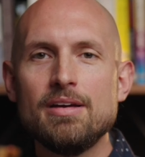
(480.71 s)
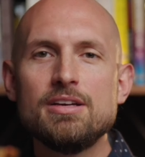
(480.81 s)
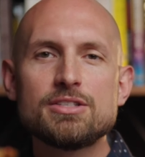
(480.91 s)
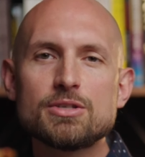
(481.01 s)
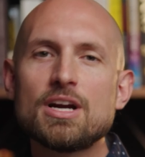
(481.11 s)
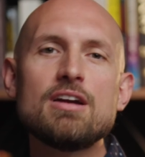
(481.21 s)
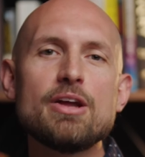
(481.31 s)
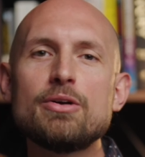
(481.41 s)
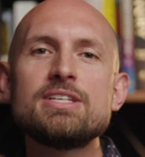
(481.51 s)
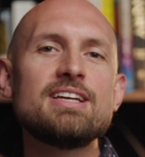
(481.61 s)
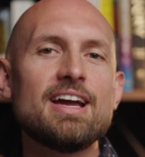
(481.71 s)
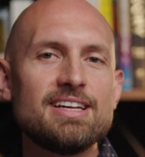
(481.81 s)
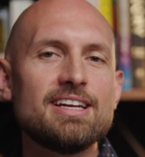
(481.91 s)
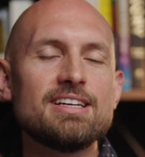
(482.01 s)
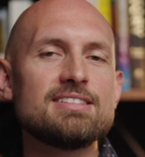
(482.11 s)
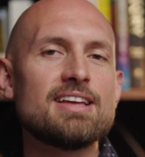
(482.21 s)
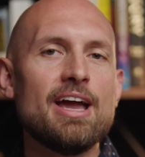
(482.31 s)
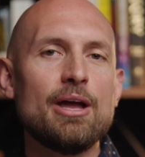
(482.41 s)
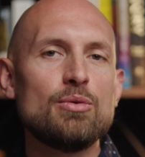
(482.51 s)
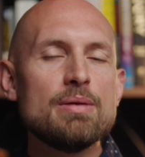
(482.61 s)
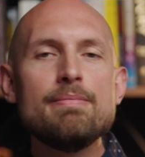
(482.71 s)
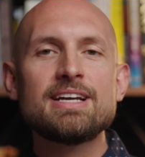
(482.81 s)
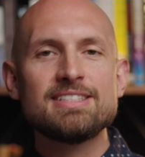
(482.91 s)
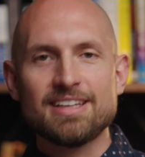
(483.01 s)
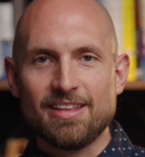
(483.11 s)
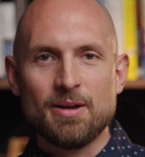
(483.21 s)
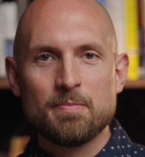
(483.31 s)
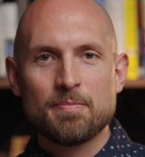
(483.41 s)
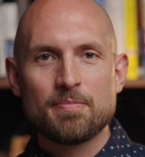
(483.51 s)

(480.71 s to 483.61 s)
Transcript: So start noticing ideas and remixing them.